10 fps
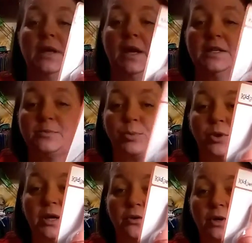an
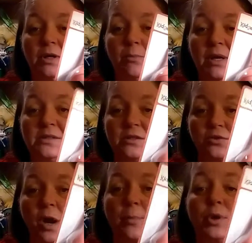aspirator and a medicine
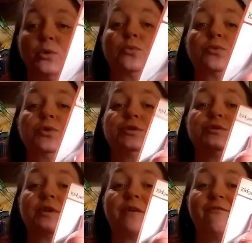dropper
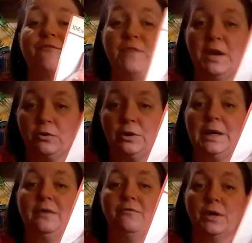is a
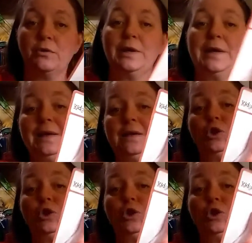very, very